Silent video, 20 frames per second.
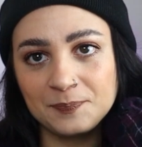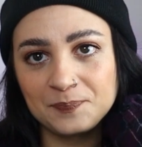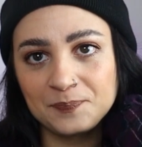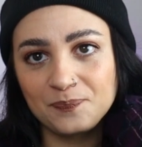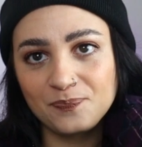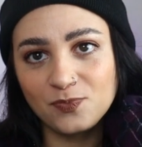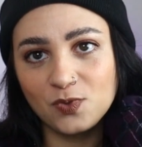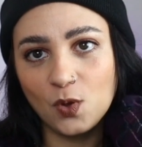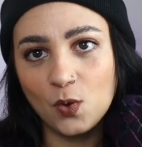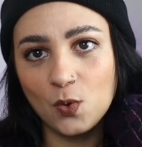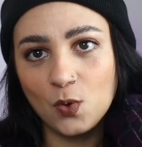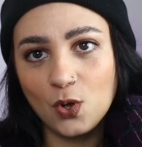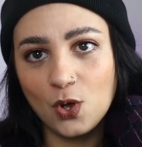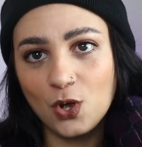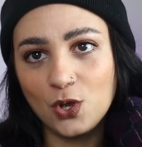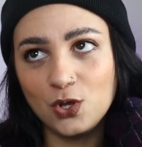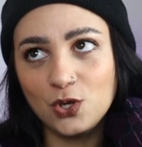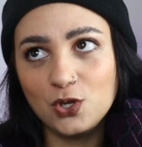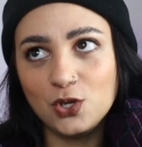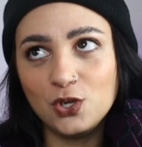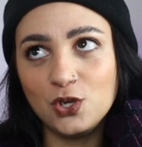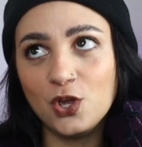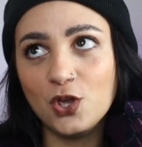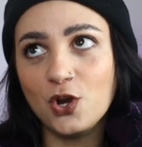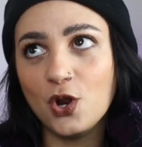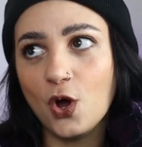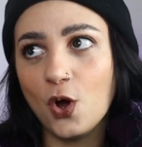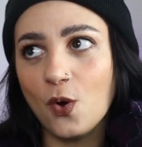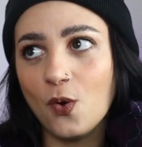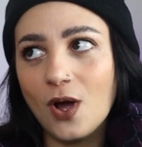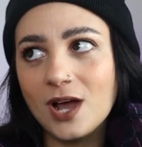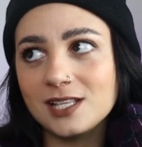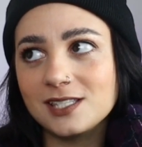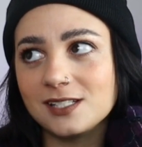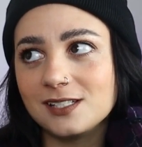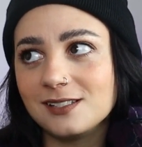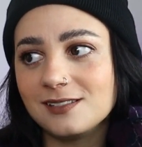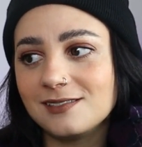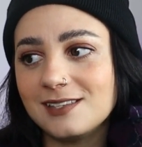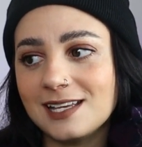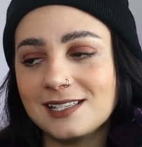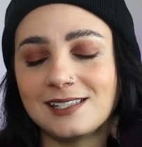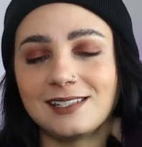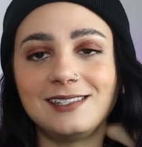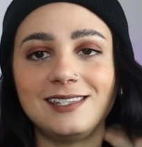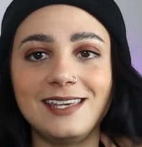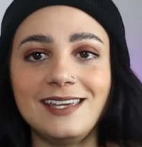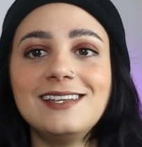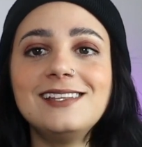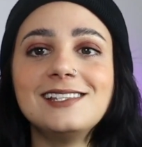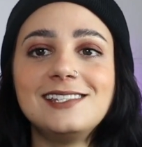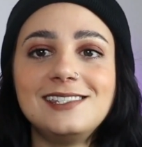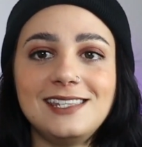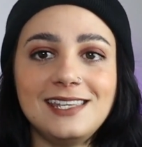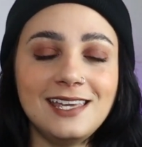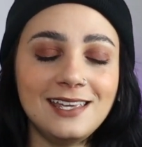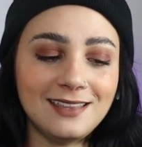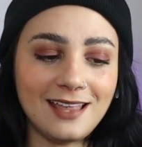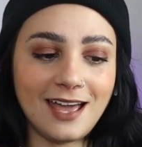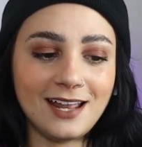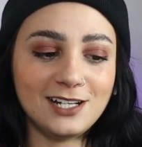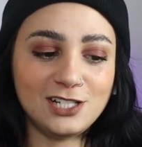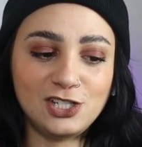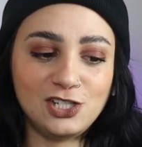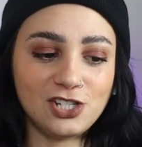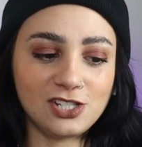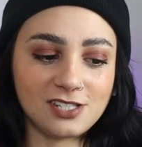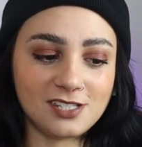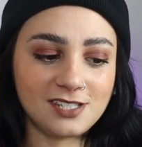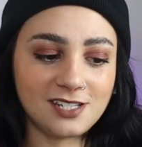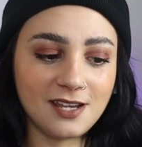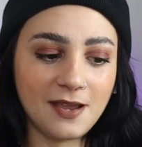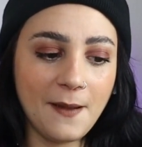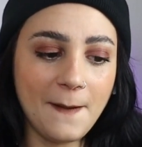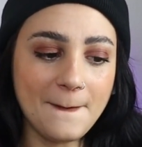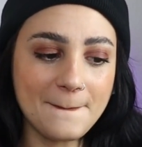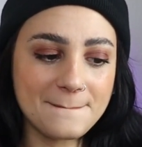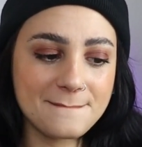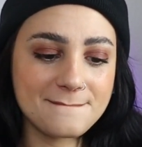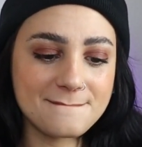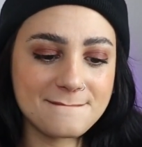And you know, as a teen seeing that, it's just,